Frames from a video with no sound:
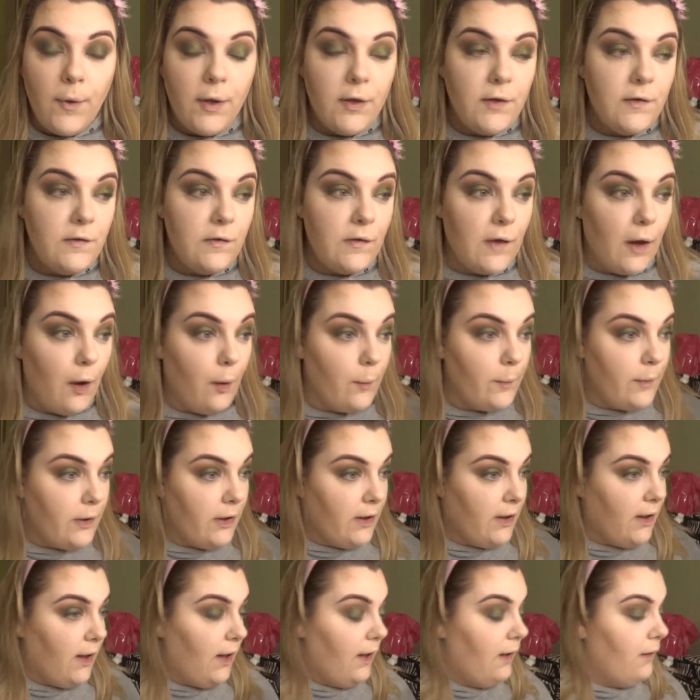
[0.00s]
So I'm going to
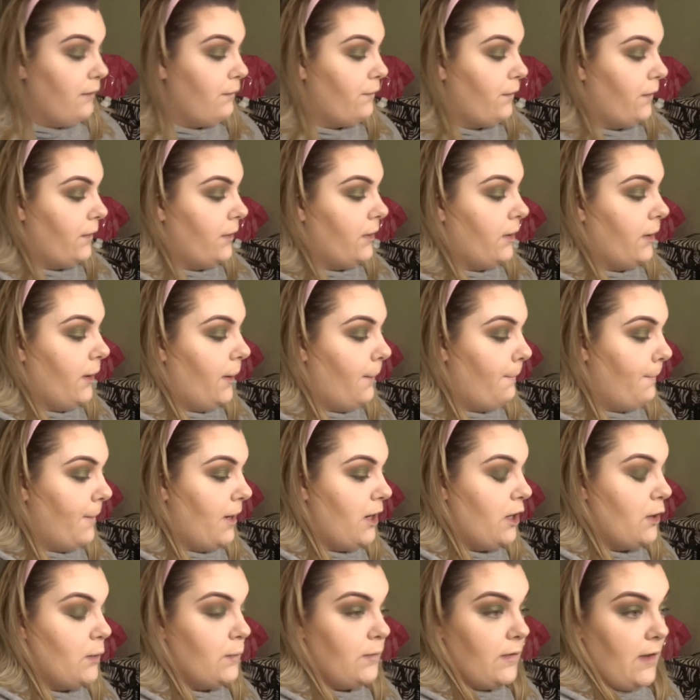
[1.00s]
leave my
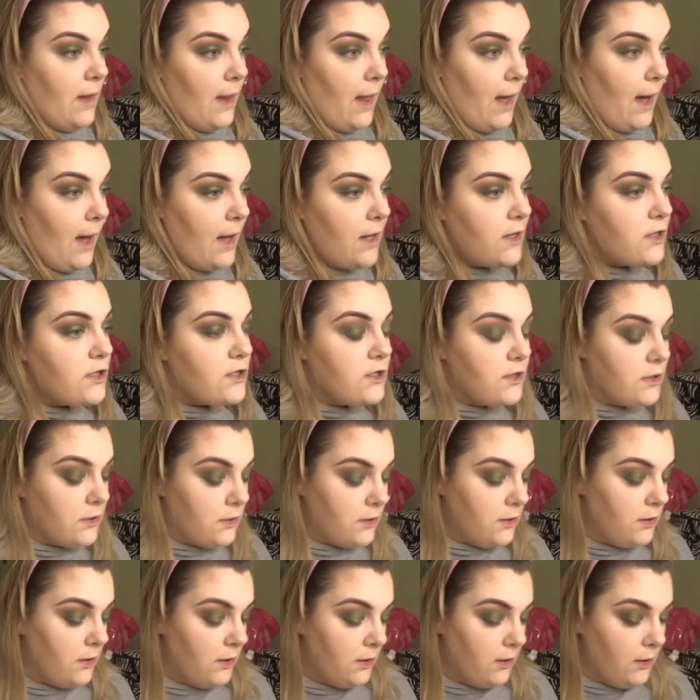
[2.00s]
nose at that.
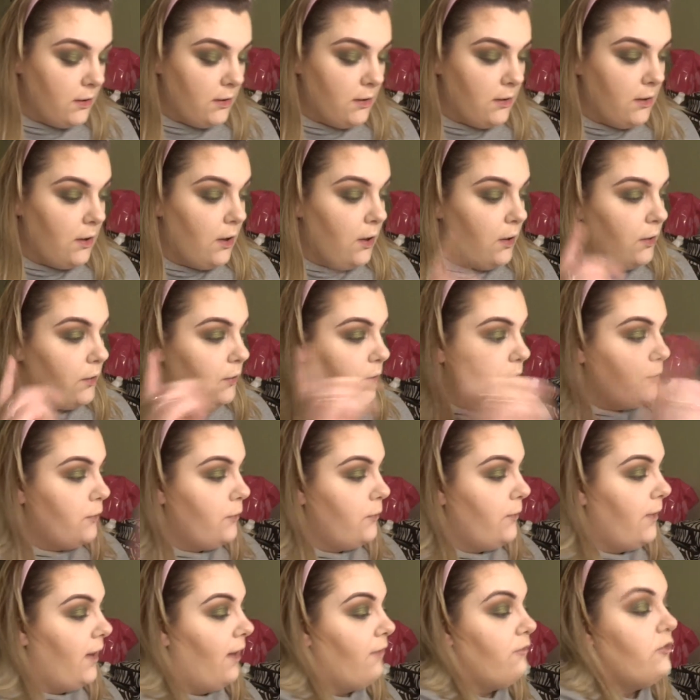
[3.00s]

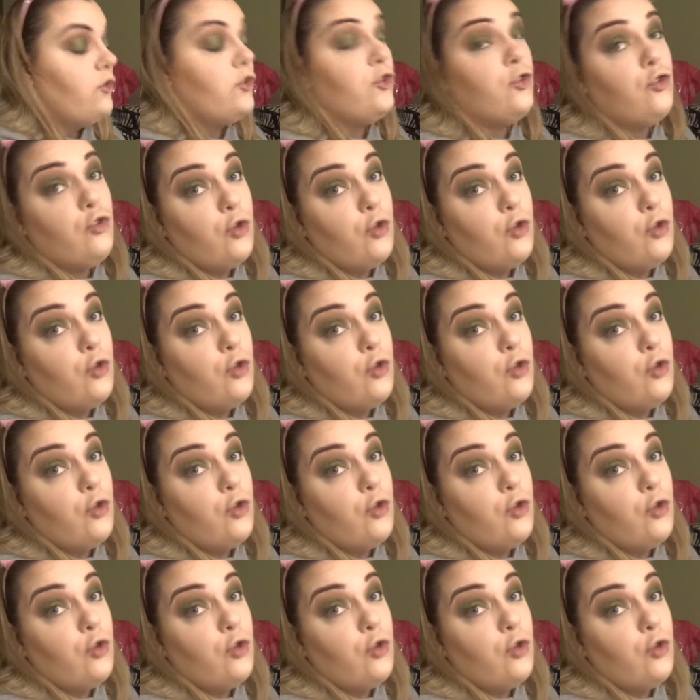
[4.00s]
Oh, we haven't done